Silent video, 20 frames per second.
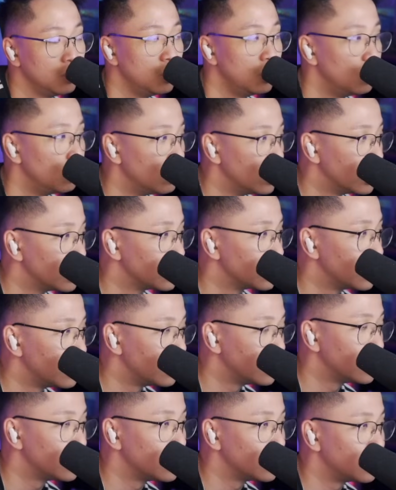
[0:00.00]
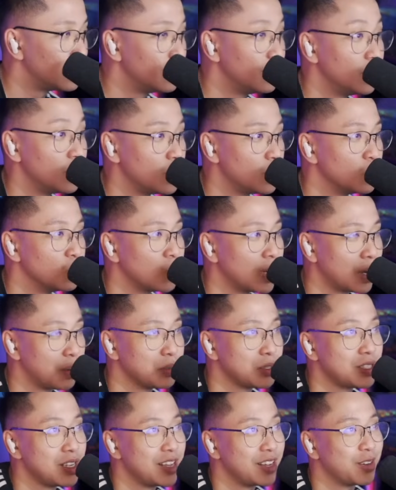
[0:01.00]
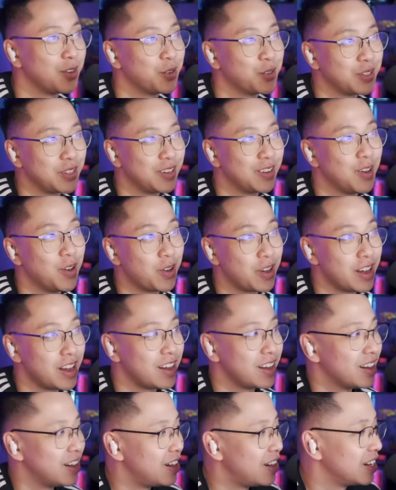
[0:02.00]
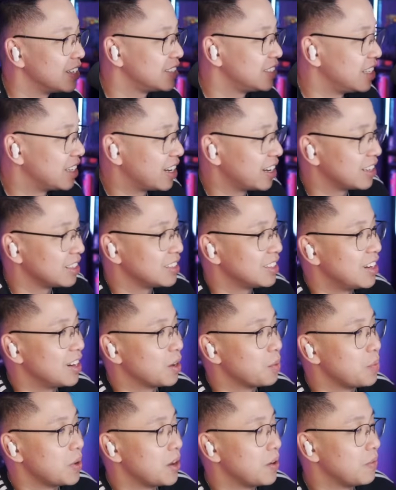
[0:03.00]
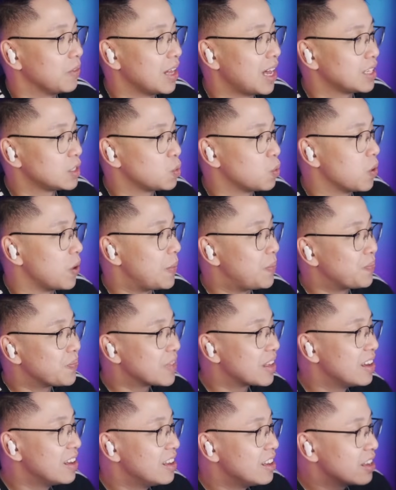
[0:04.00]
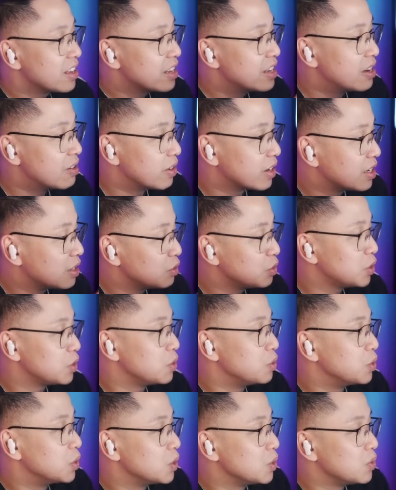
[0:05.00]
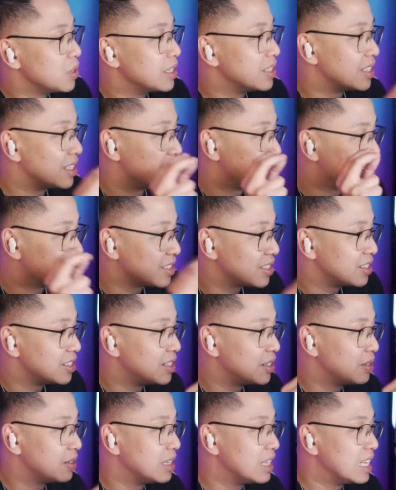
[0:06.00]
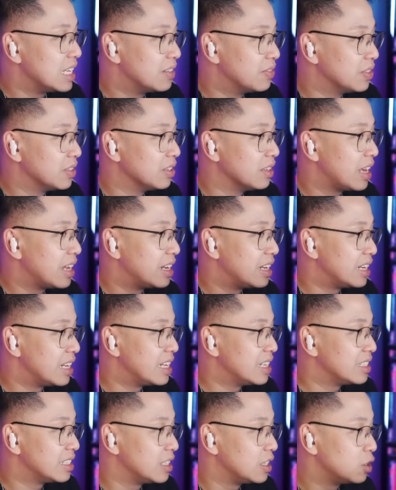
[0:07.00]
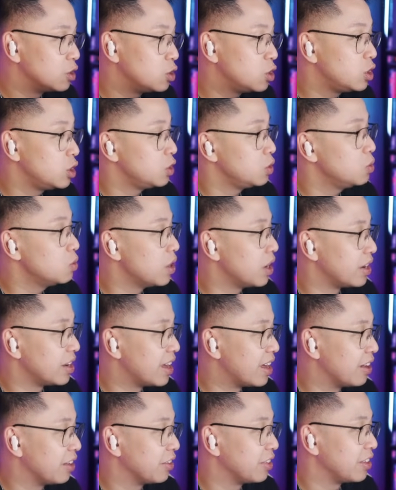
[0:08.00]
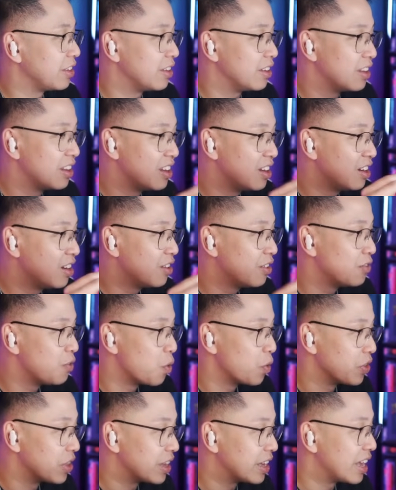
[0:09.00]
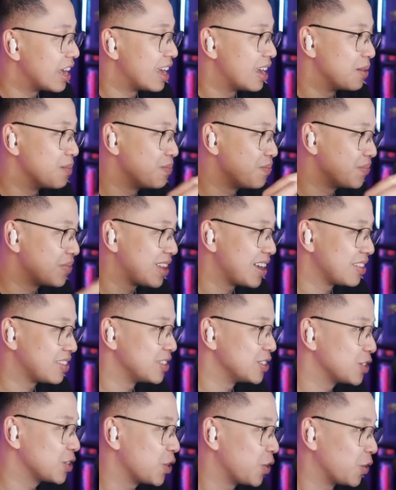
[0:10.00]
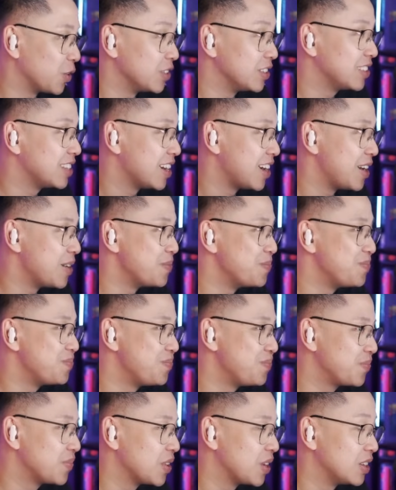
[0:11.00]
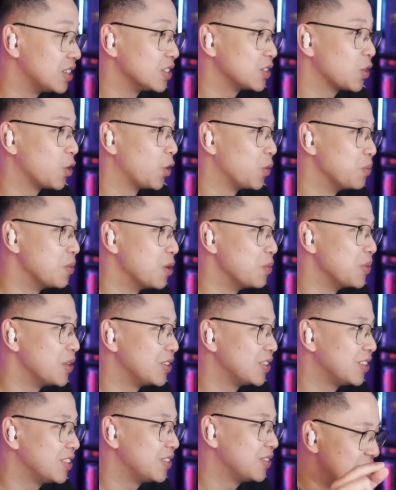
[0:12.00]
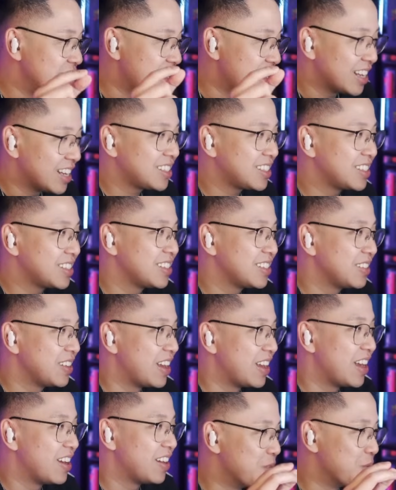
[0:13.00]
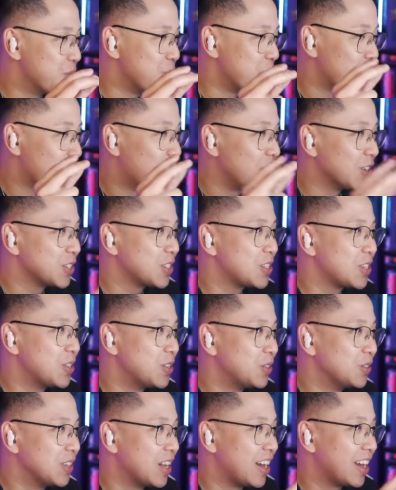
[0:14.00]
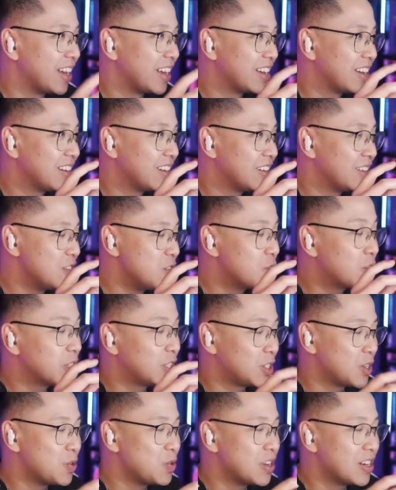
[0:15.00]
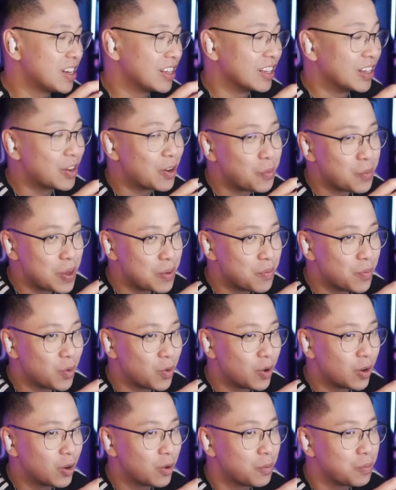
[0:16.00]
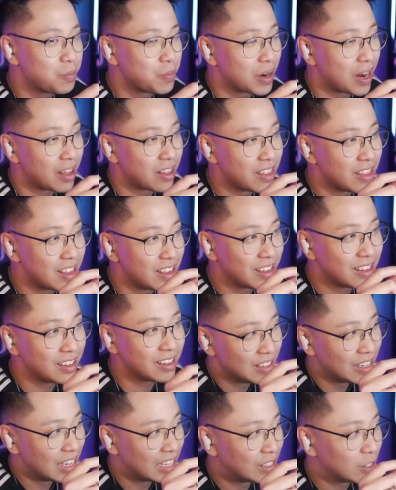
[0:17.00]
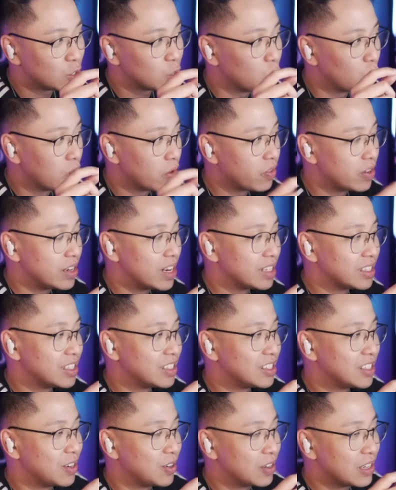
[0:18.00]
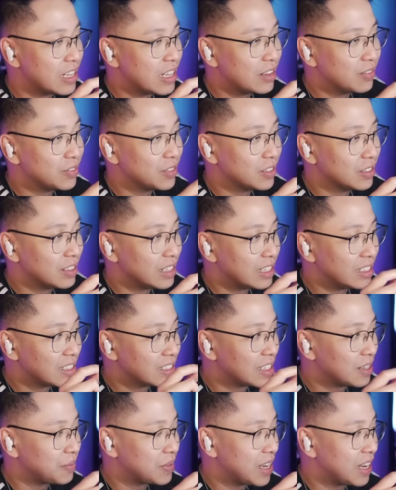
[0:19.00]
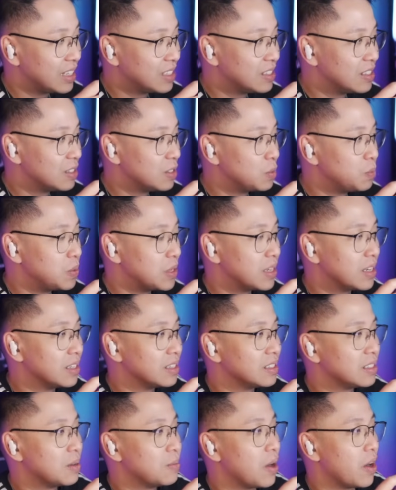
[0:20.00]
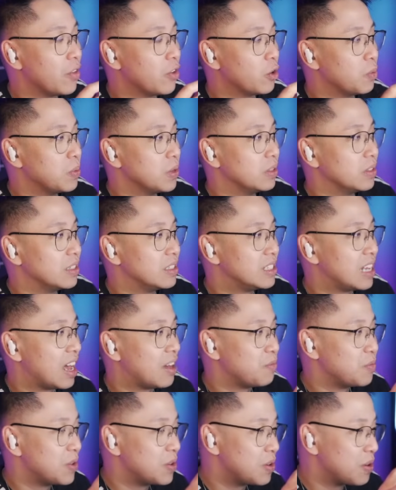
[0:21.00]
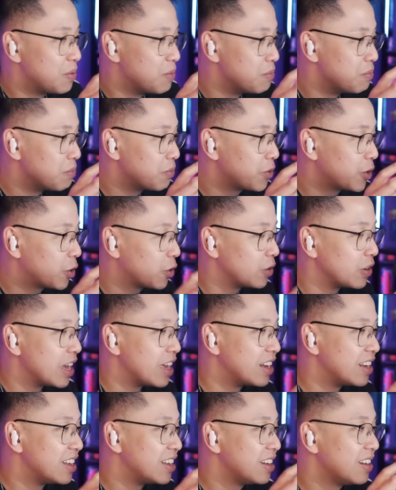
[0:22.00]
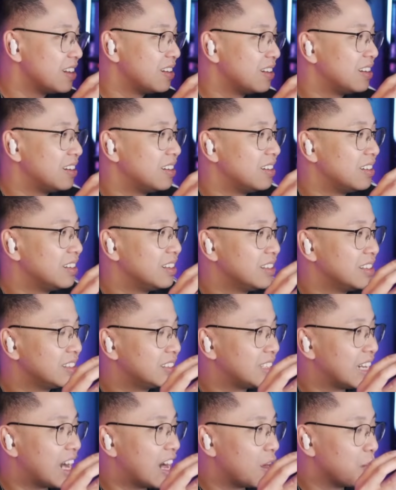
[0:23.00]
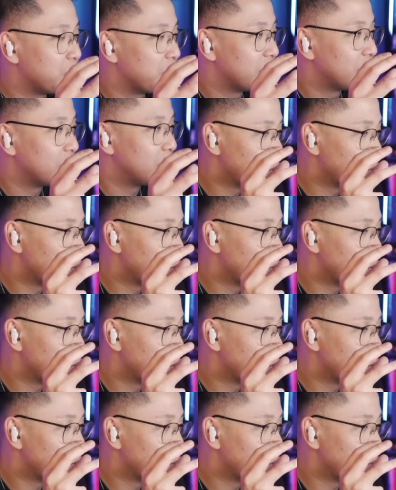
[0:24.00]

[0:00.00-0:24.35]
Ooh, this is what I was saying earlier. Okay, a hot take I can talk about. Last one. Kiriko Suzu is a necessary evil, and it isn't too unhealthy for the game at this current time, this current moment. Yes, but also like you could tune it a little bit more, but I think it's sort of a necessary evil in some cases because some other abilities have been created to help